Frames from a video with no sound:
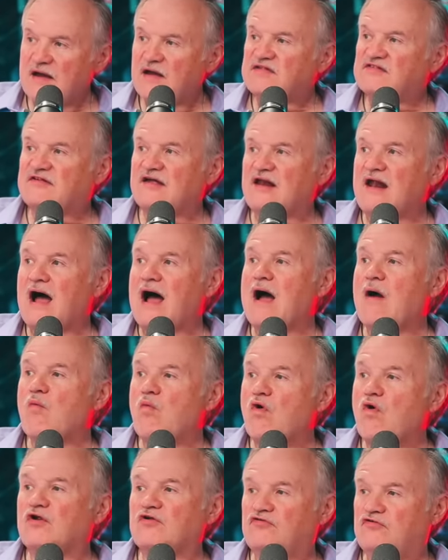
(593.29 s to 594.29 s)
Said, I
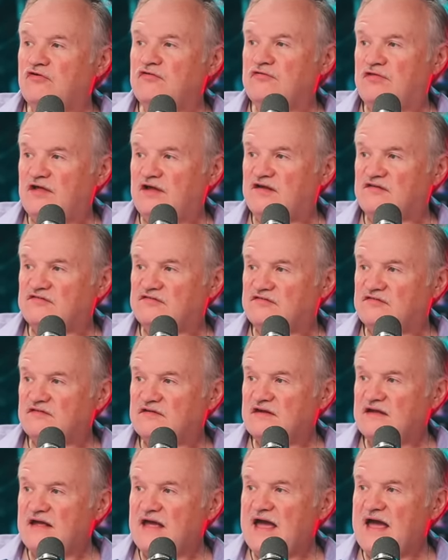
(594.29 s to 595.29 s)
want to do this.
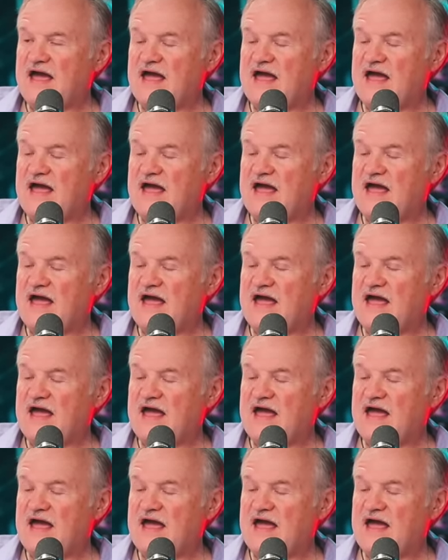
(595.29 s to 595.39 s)
Wow.